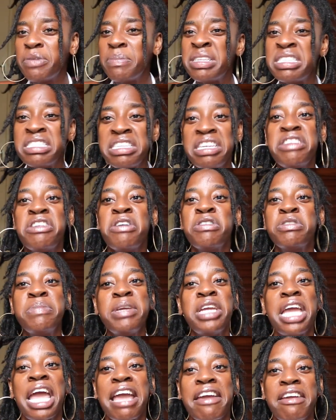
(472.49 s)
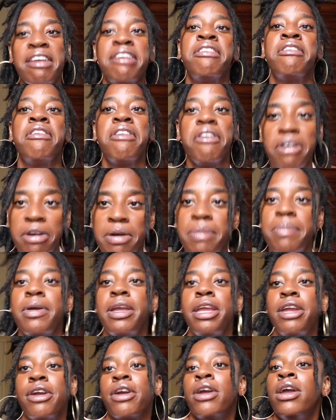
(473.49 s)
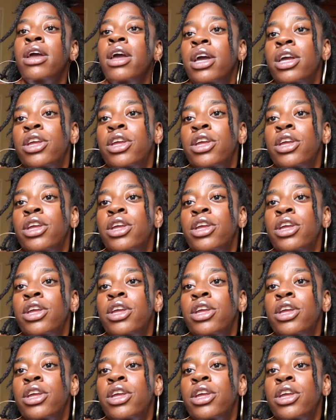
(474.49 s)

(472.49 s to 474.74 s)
the mosquitoes be acting up here,